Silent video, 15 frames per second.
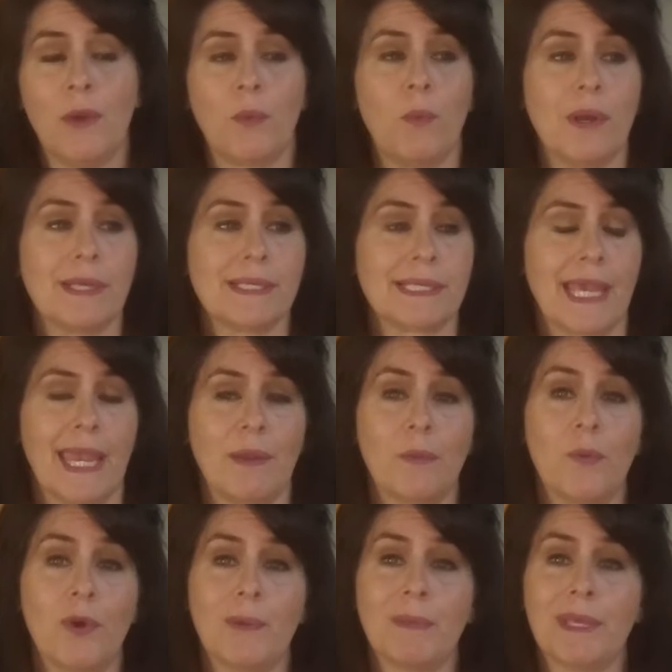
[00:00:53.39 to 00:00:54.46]
was a
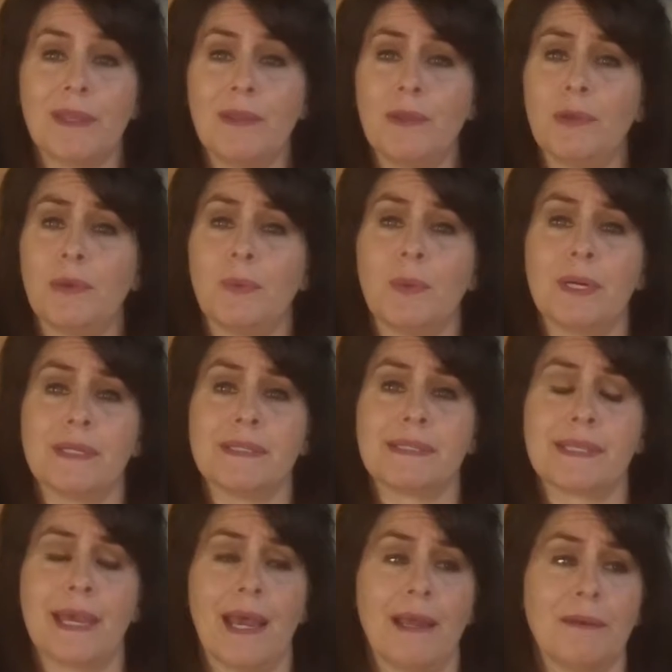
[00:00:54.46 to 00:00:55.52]
woman who
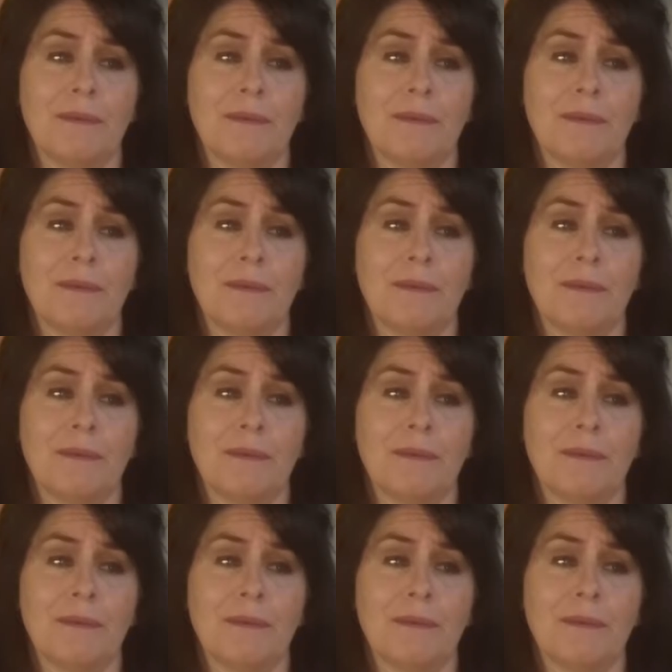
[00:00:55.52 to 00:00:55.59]
was